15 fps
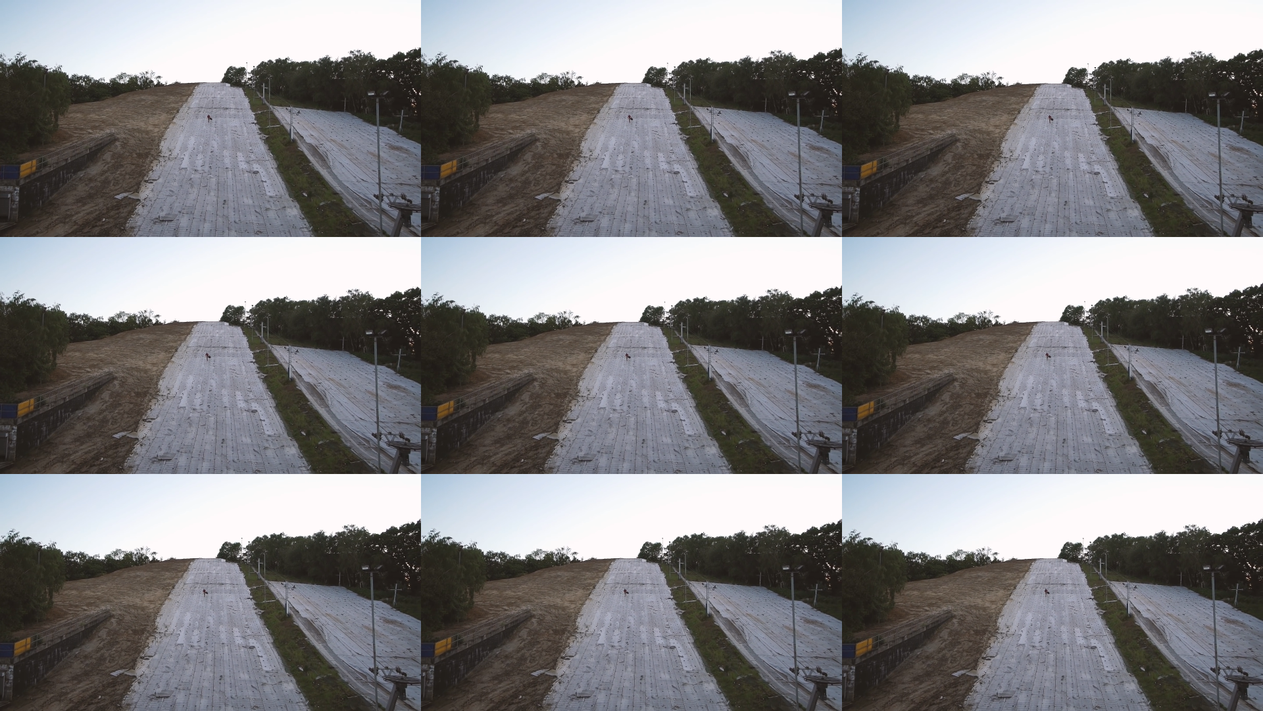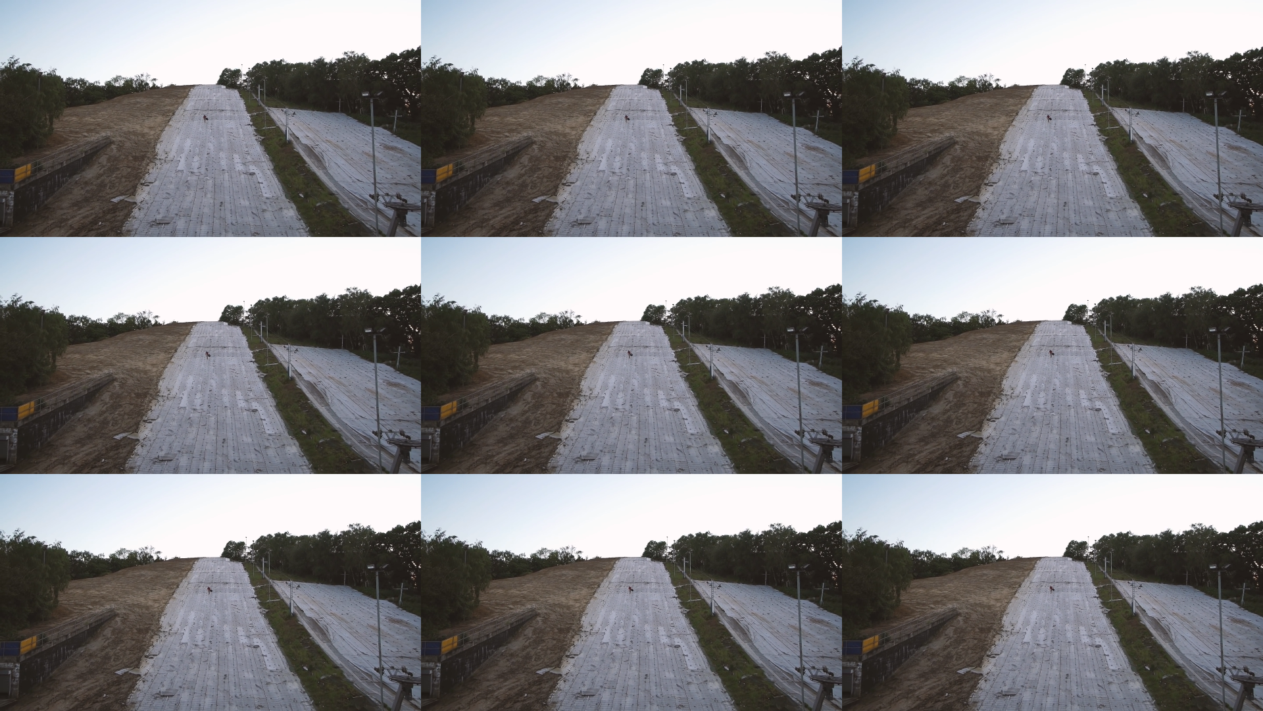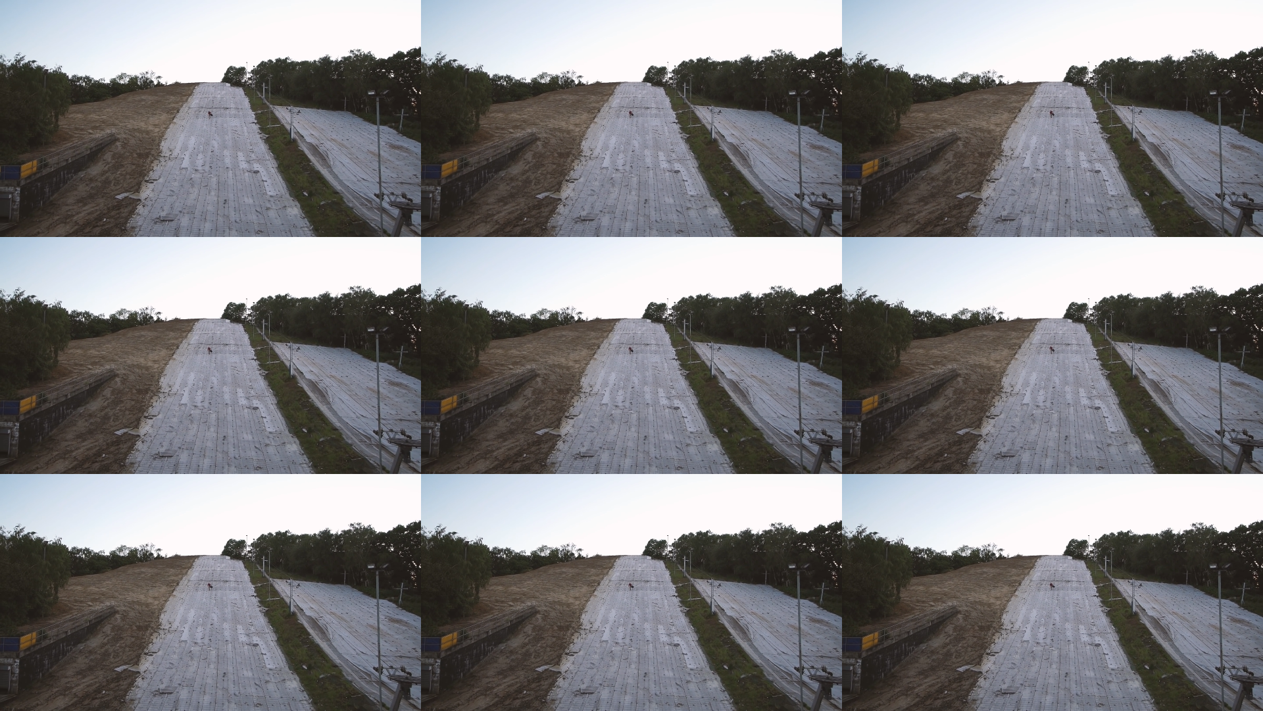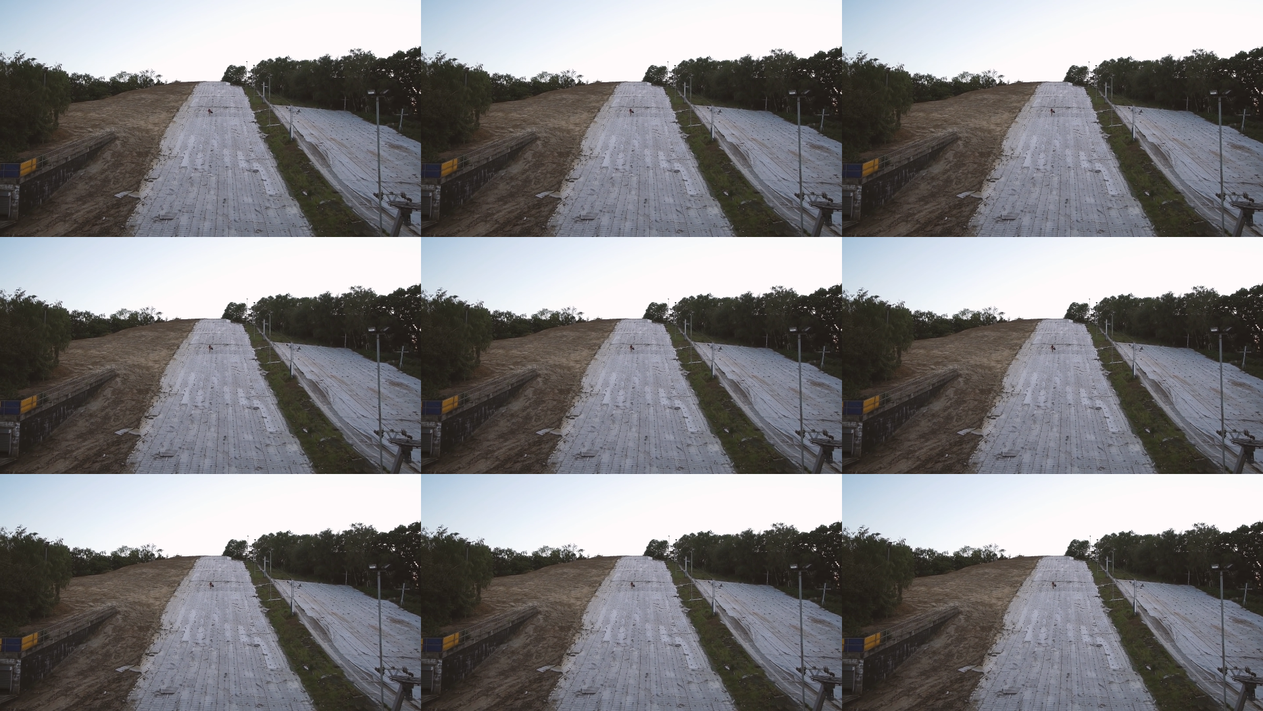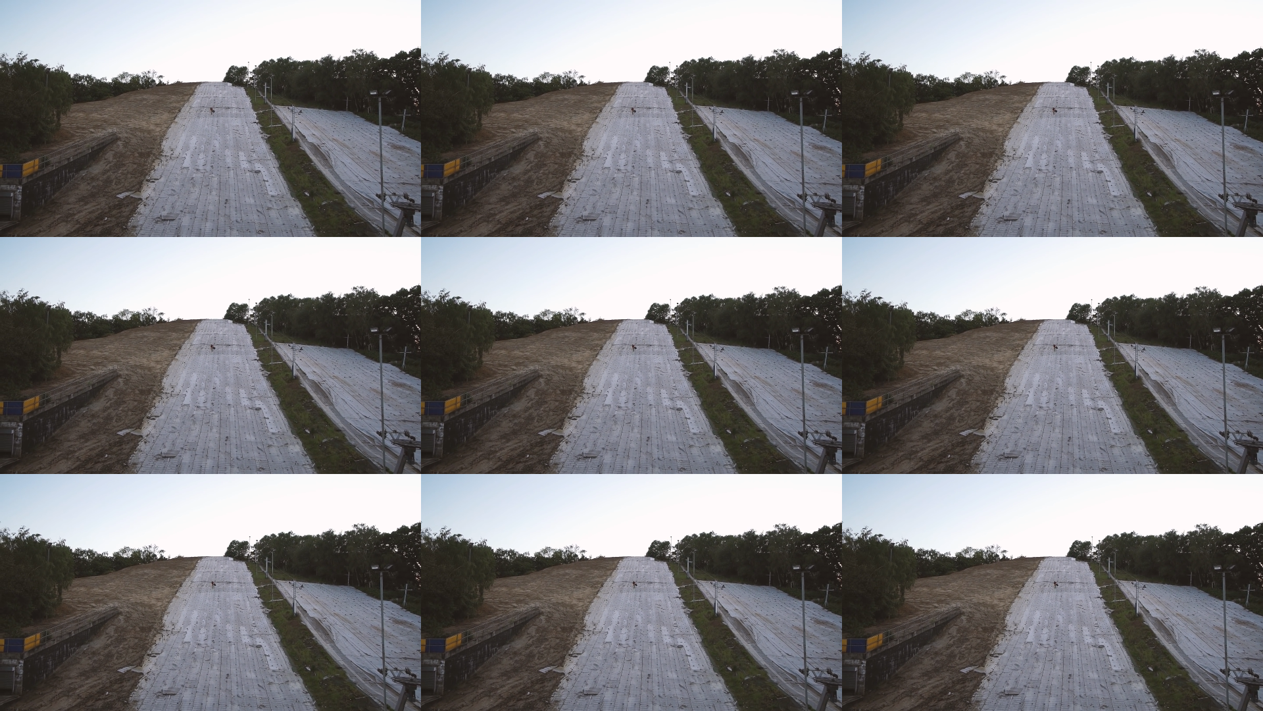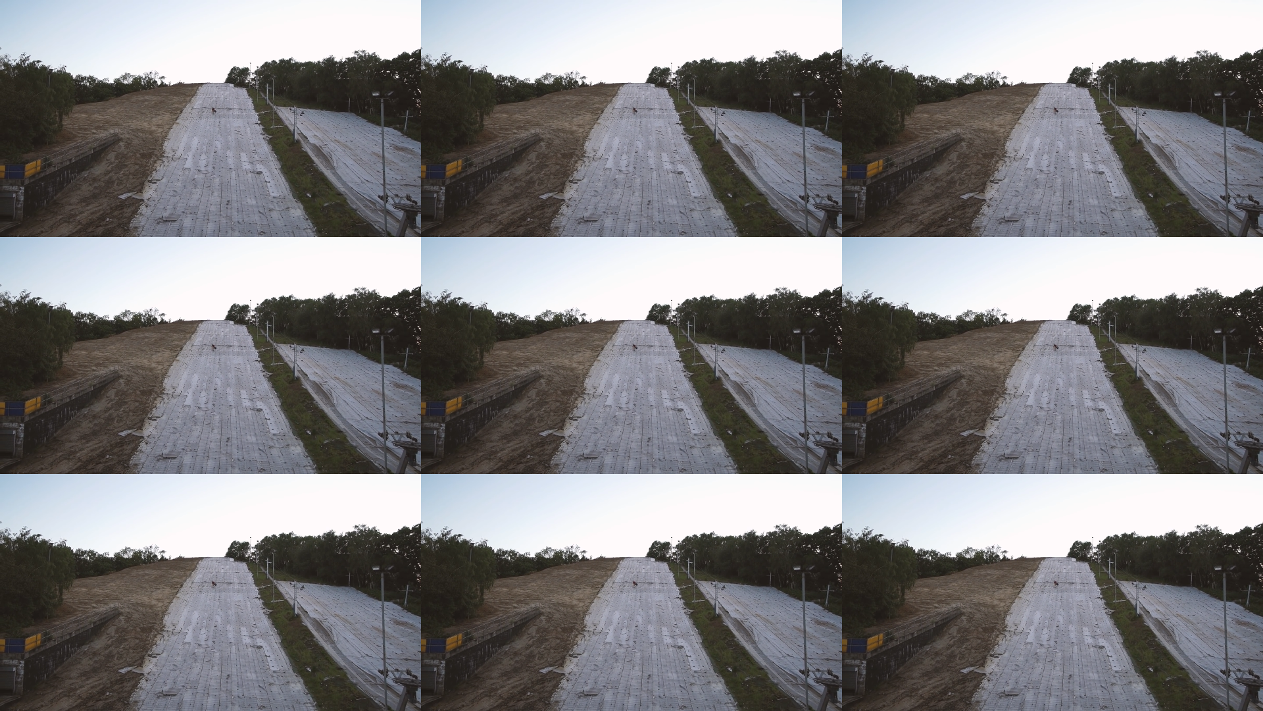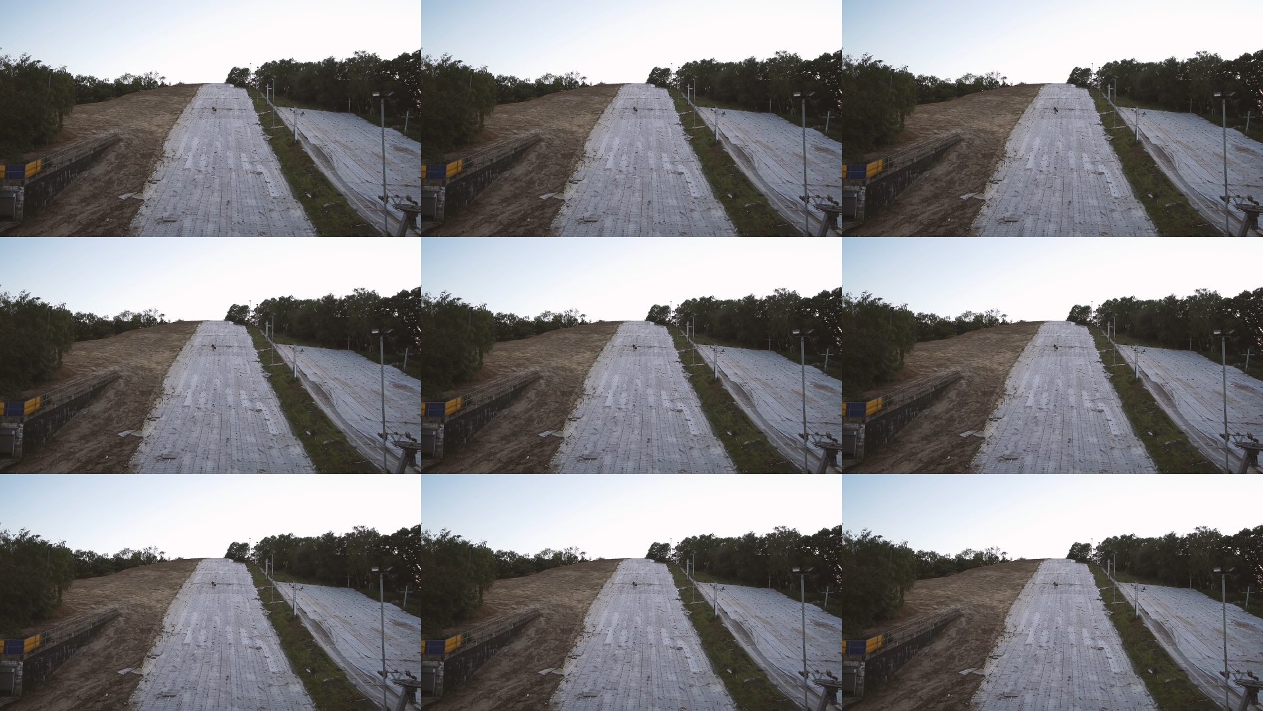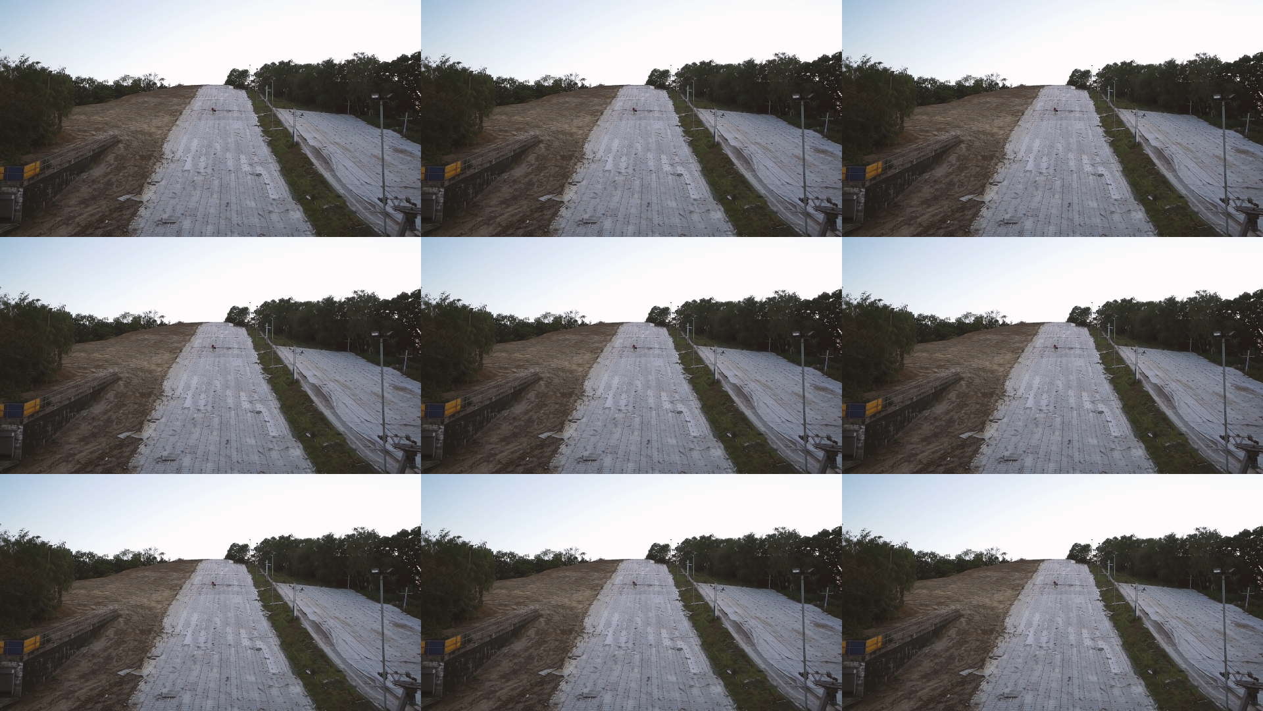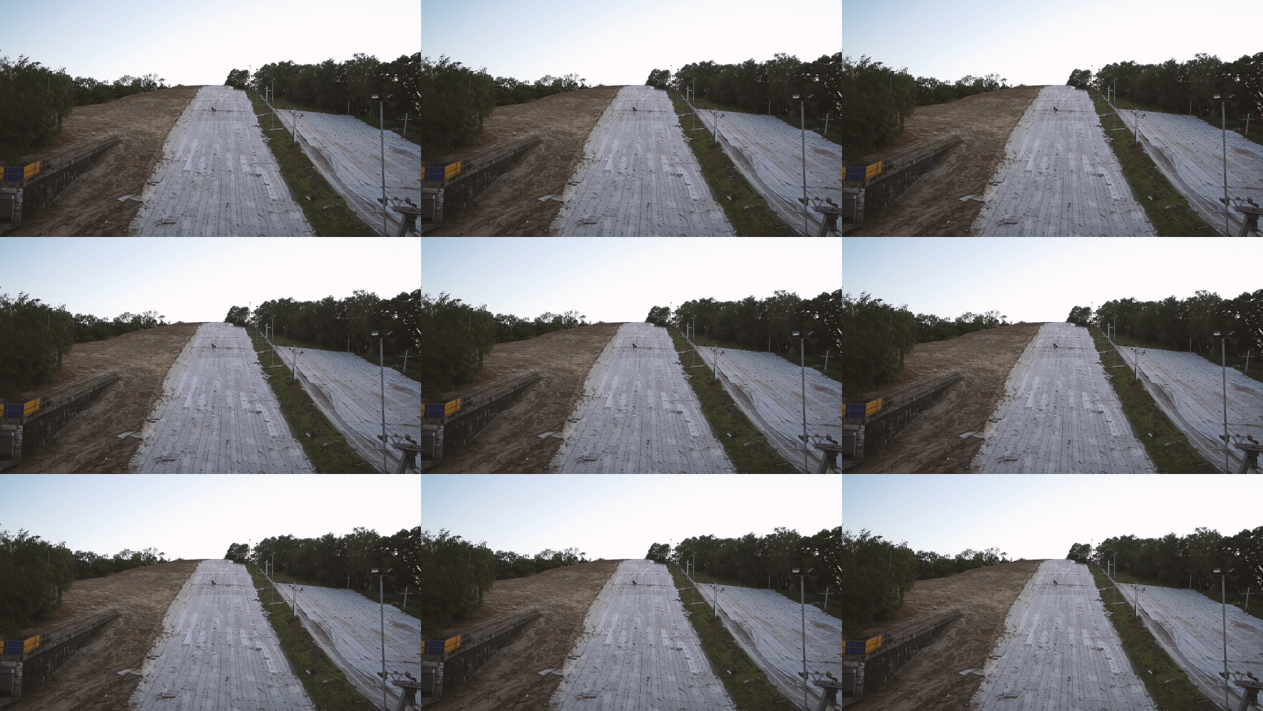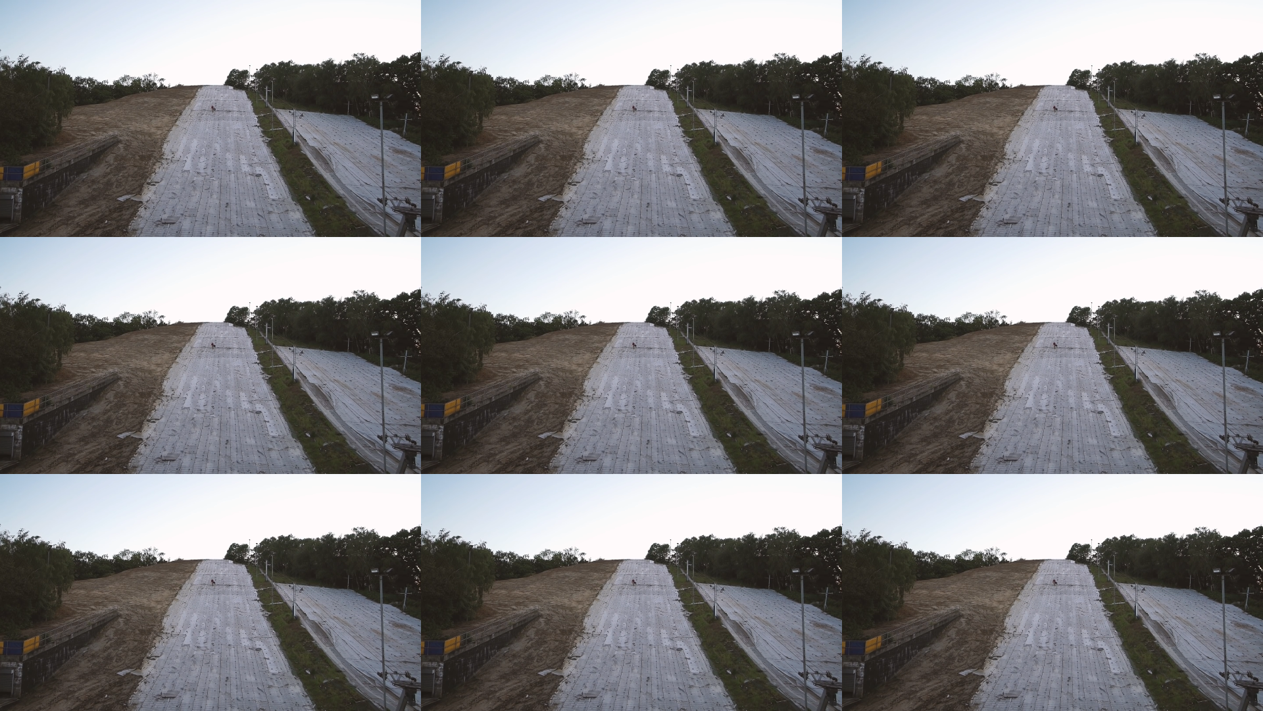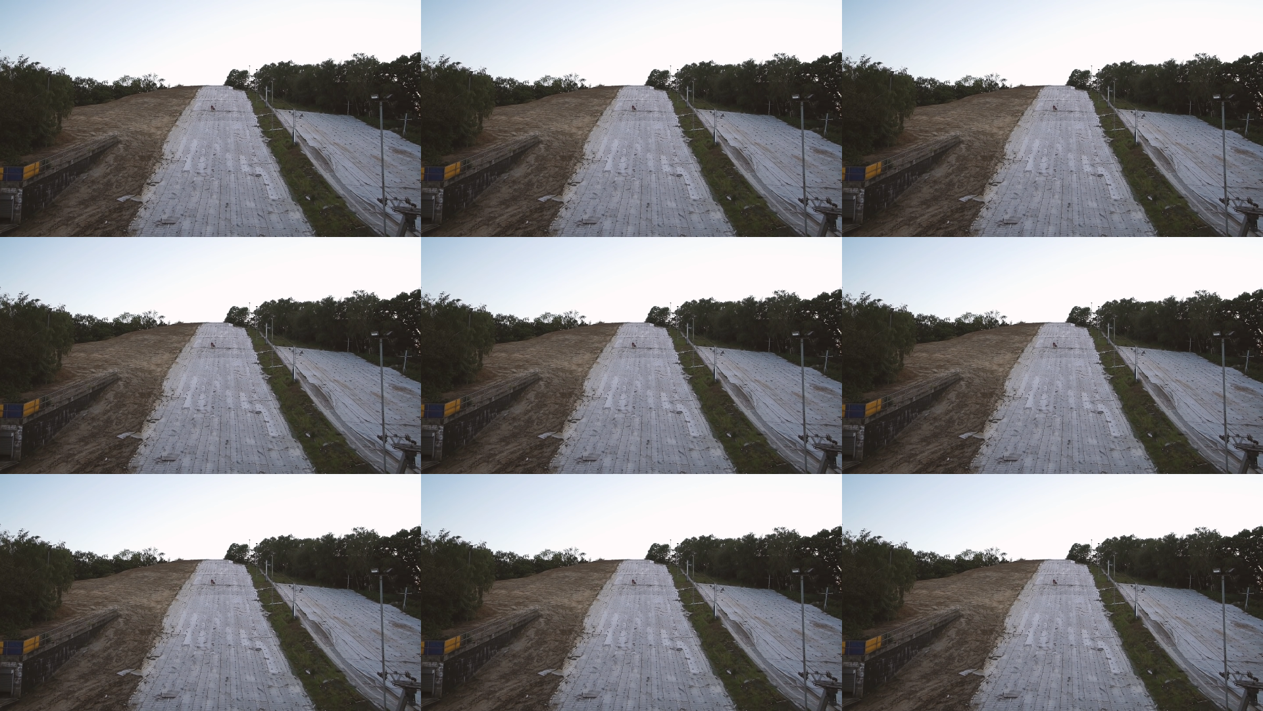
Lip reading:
Nobody's mouth can be seen.